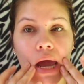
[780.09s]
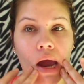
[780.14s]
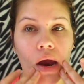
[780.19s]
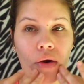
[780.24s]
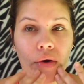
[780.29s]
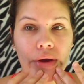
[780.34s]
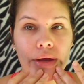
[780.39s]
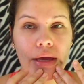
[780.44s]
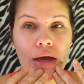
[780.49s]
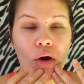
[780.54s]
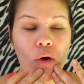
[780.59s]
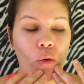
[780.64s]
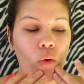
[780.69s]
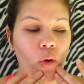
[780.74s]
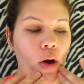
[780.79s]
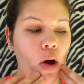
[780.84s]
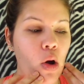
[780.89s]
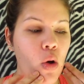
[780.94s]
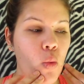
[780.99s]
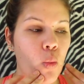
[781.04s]
area
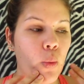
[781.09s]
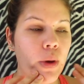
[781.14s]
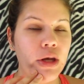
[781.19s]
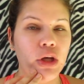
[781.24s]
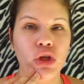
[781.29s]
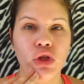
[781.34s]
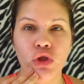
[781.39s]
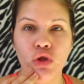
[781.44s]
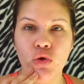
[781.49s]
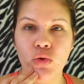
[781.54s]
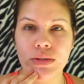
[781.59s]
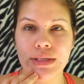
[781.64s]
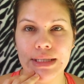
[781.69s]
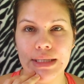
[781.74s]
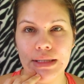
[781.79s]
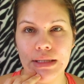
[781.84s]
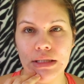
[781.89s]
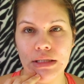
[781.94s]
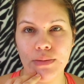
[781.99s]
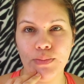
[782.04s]
when
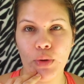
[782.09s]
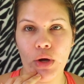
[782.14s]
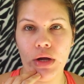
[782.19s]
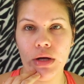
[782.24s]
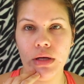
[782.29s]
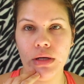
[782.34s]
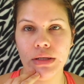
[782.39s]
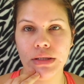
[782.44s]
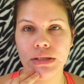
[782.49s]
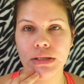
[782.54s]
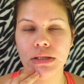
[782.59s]
using these products.